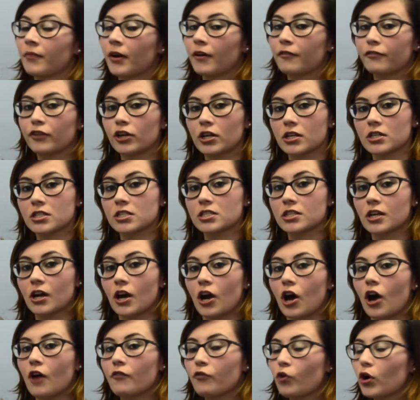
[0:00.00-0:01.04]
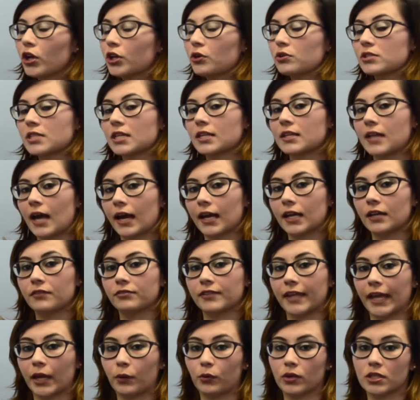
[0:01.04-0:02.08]
First, avoid using negative
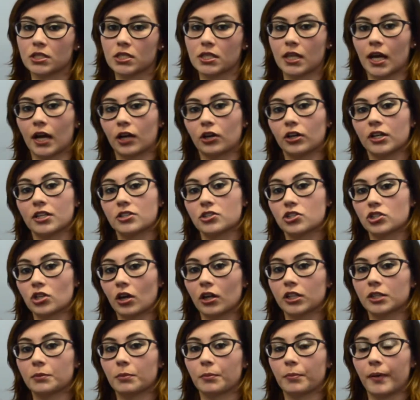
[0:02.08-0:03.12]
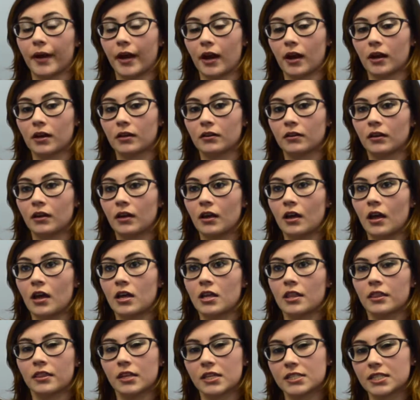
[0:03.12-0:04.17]
language that could insult the preparer.
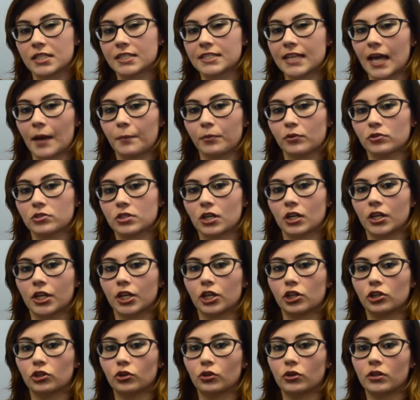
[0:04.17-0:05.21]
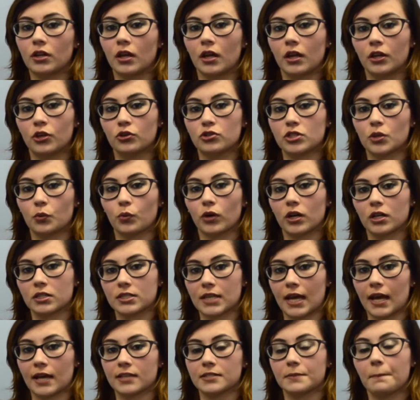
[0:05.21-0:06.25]
These examples could include using words
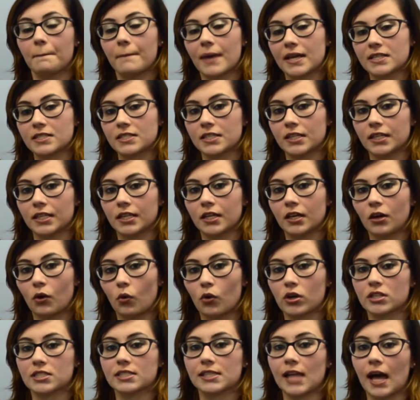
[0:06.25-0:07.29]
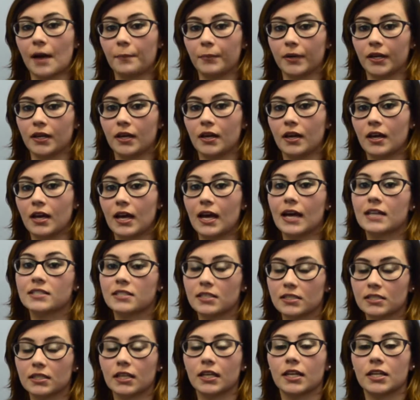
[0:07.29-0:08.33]
as messy or sloppy, as
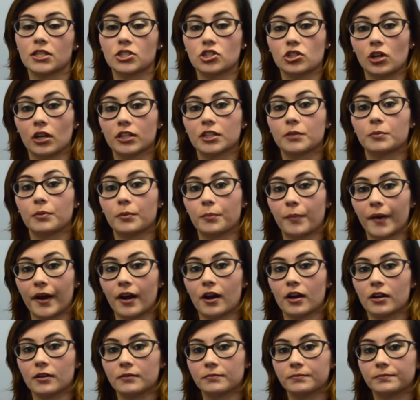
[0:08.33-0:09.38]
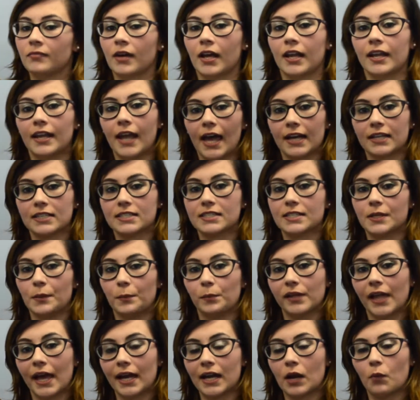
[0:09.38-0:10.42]
this can insult the preparer. Next,
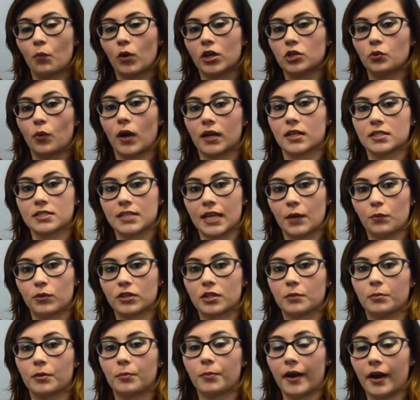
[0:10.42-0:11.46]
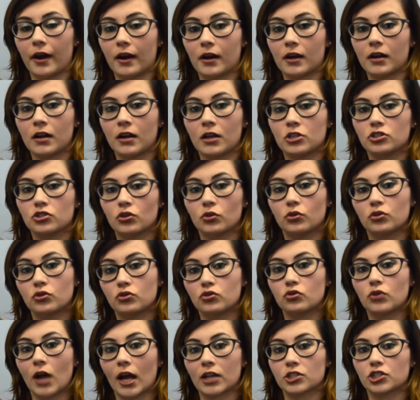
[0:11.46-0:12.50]
plan on what you want to say with the preparer, so
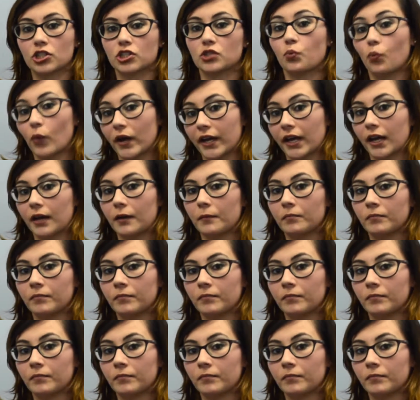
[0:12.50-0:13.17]
do not just wing it.